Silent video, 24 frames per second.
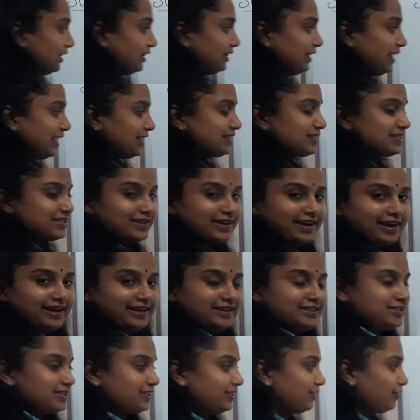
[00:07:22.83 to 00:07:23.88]
Let's
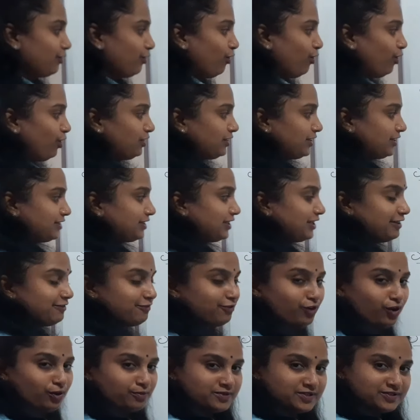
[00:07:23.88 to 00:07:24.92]
write all the three
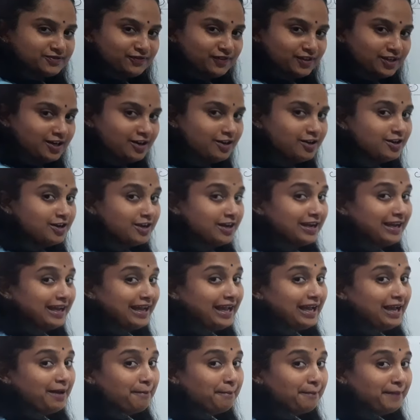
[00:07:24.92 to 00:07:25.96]
forms for
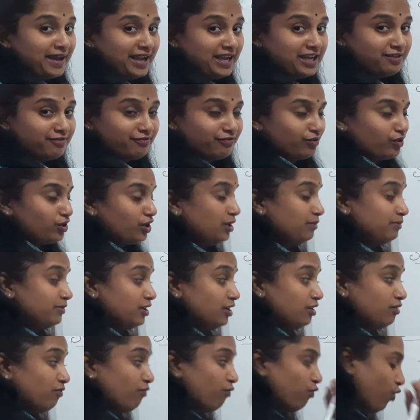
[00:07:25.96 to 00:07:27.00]
main verb
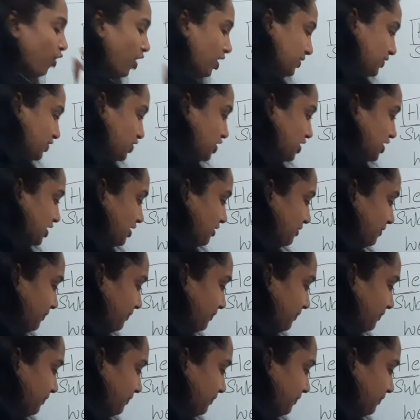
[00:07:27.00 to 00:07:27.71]
watch.